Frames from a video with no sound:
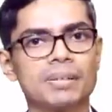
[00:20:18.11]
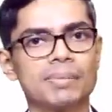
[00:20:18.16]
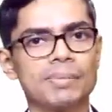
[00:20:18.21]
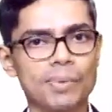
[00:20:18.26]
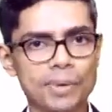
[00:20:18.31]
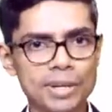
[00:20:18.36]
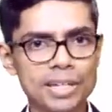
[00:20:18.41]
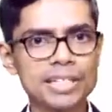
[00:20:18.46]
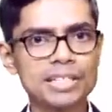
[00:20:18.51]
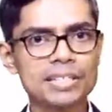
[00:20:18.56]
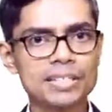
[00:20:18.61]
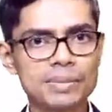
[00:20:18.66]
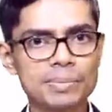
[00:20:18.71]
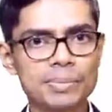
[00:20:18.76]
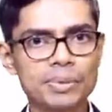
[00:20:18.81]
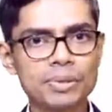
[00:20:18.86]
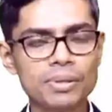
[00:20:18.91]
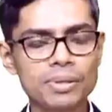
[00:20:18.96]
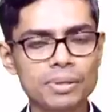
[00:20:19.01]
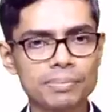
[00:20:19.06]
Voltage is
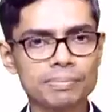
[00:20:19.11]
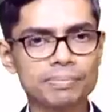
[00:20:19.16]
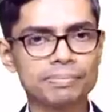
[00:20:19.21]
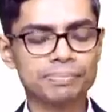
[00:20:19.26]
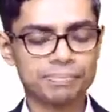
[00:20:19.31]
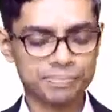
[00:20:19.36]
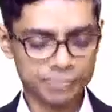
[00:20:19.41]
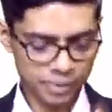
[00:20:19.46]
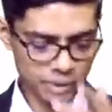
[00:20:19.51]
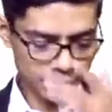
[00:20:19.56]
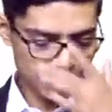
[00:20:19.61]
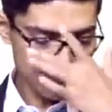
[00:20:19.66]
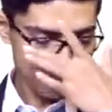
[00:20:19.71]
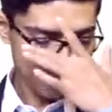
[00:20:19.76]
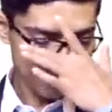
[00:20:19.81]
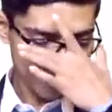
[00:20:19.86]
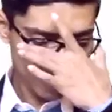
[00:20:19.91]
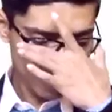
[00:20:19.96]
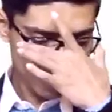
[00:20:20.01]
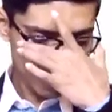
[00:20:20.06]
more.
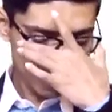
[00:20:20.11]
Okay,